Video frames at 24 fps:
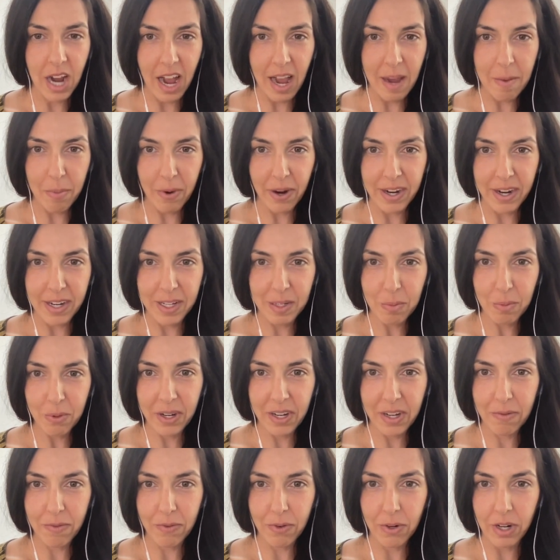price
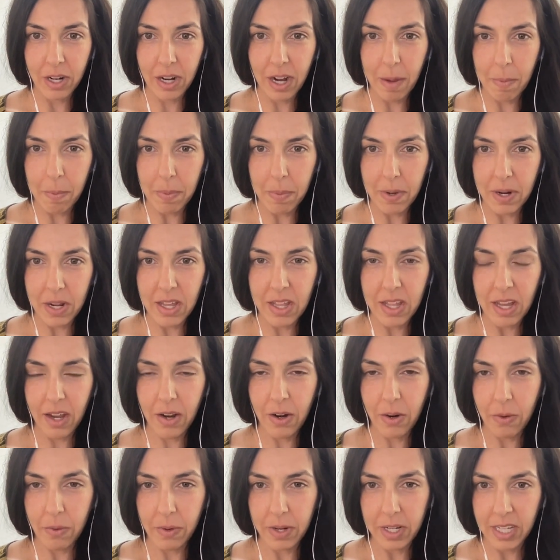point for a company that
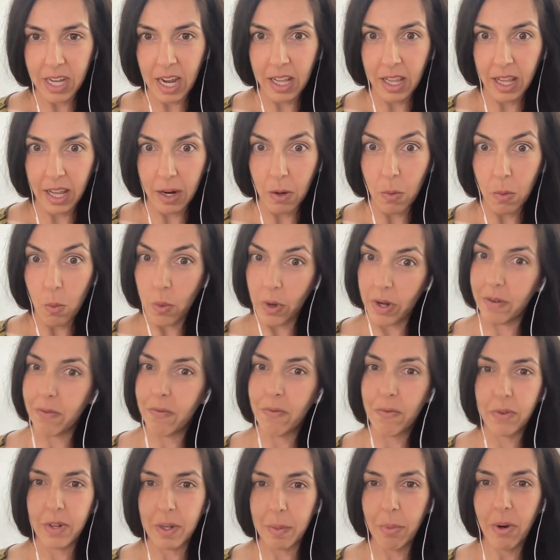had always had like one
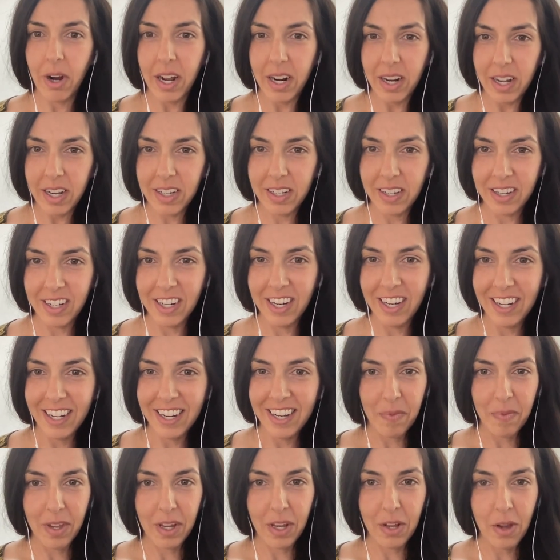free product
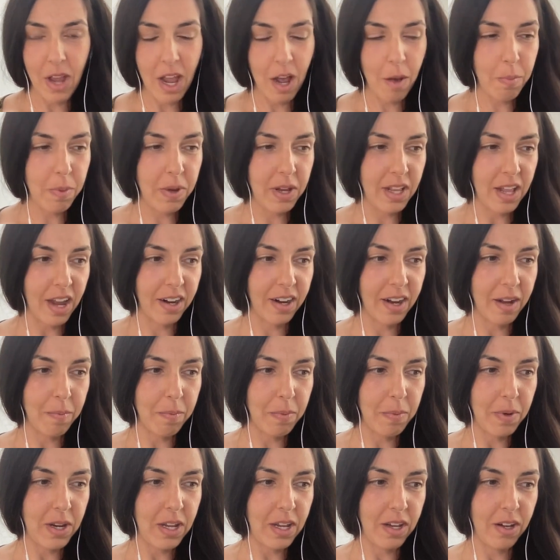and helping that
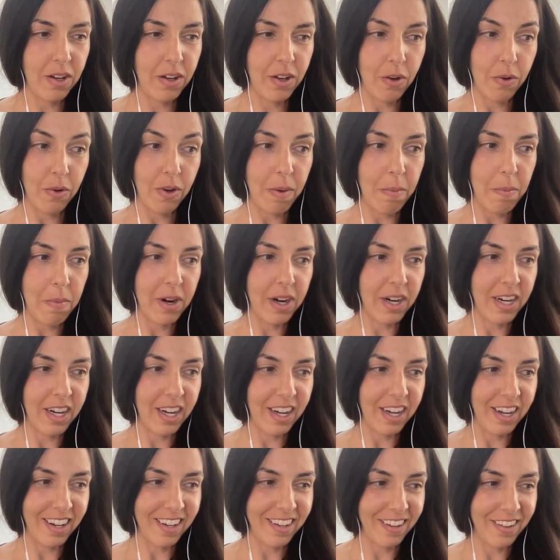company go up
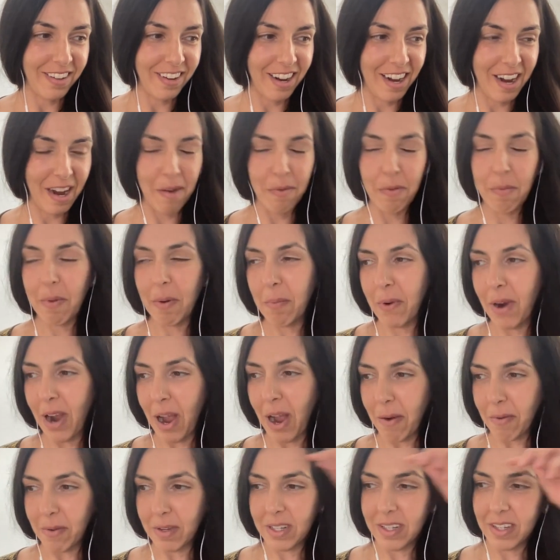market. And I remember
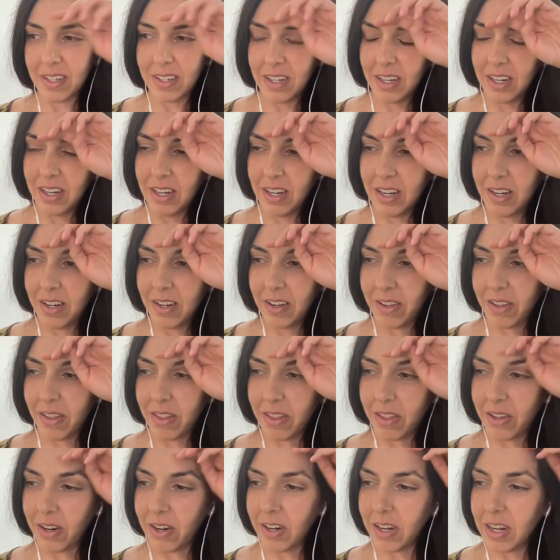I was
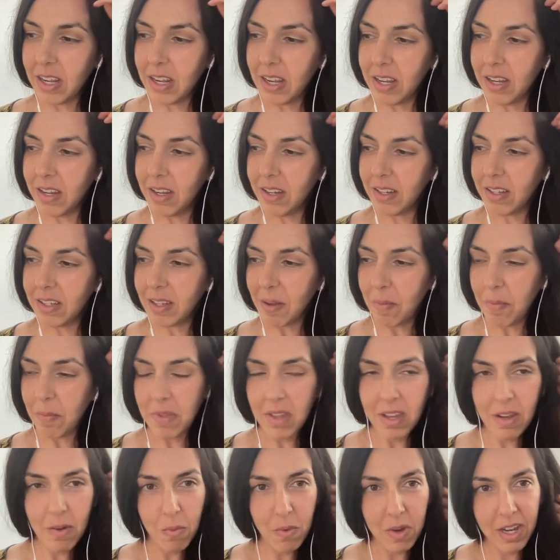30
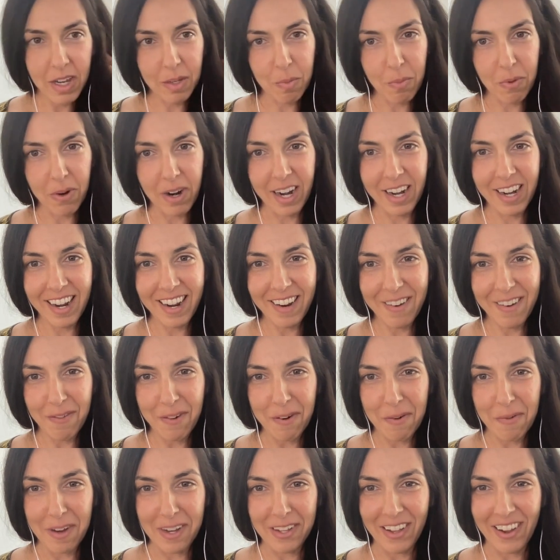something weeks pregnant
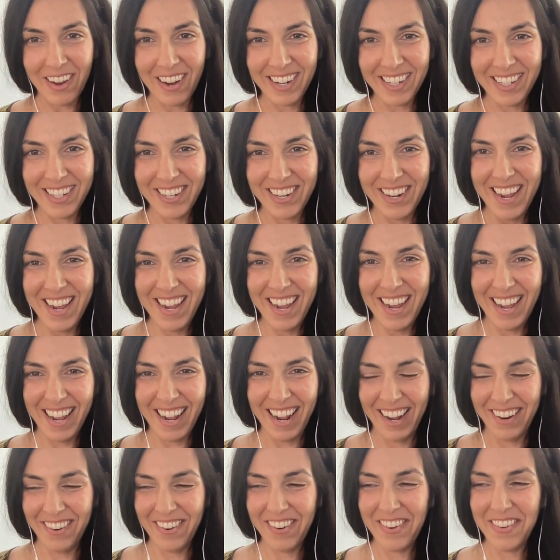when we launched. Oh
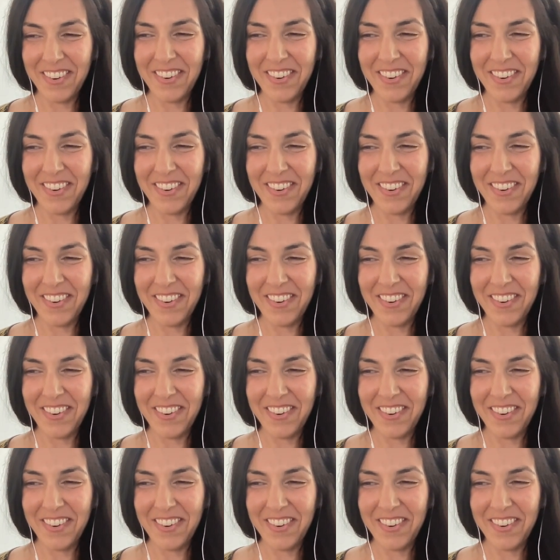my God.